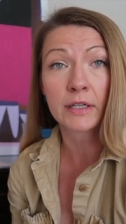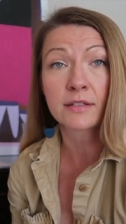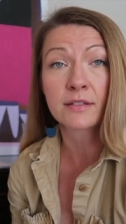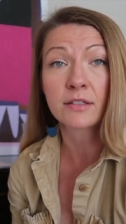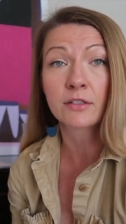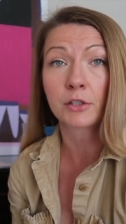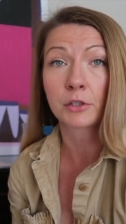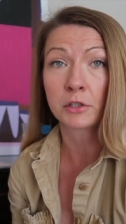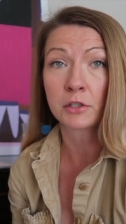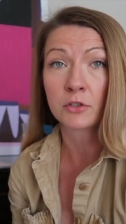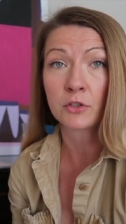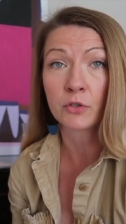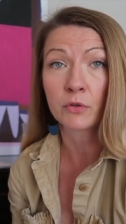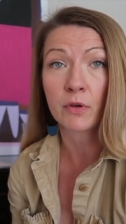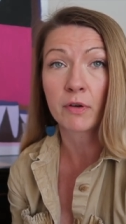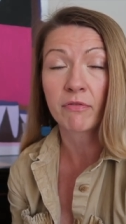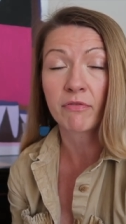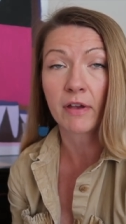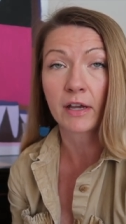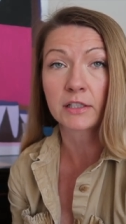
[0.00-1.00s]
it's starting
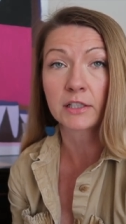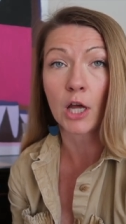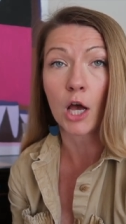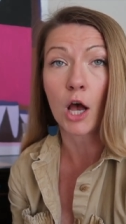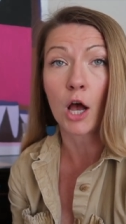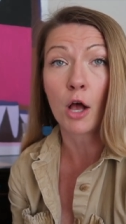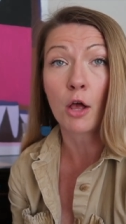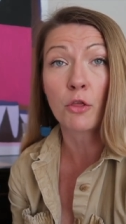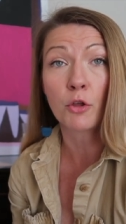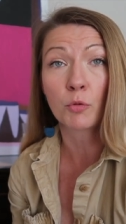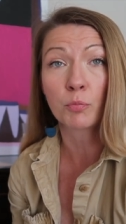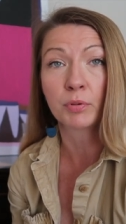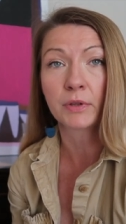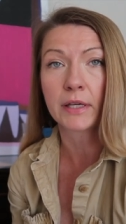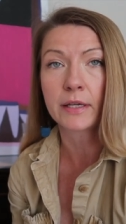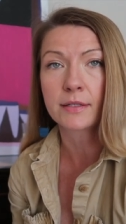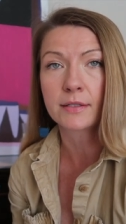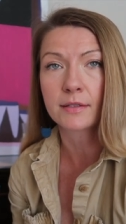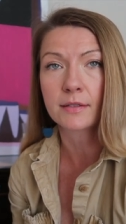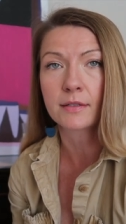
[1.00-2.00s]
to affect other
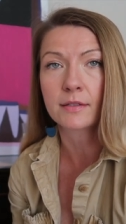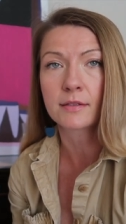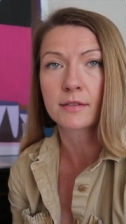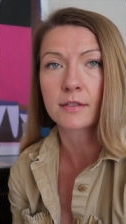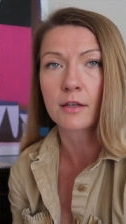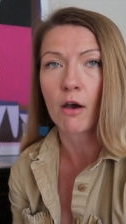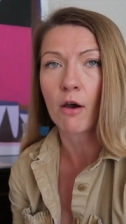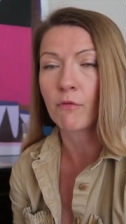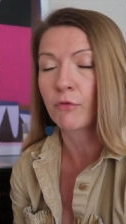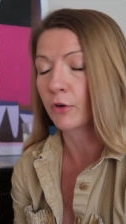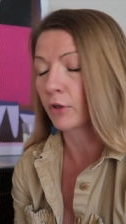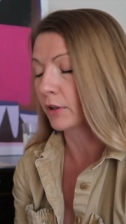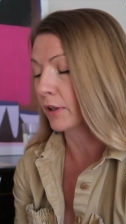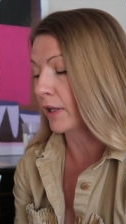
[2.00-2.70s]
places of her